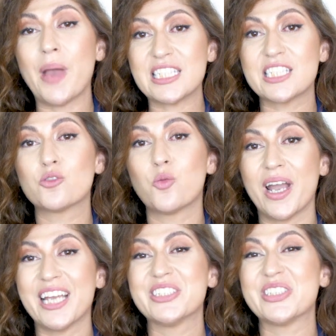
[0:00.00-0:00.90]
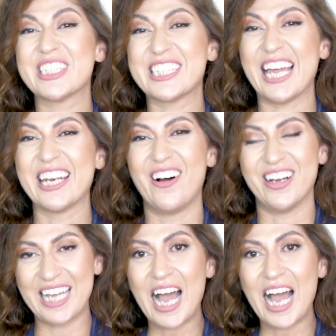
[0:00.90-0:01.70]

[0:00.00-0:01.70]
best way to sell on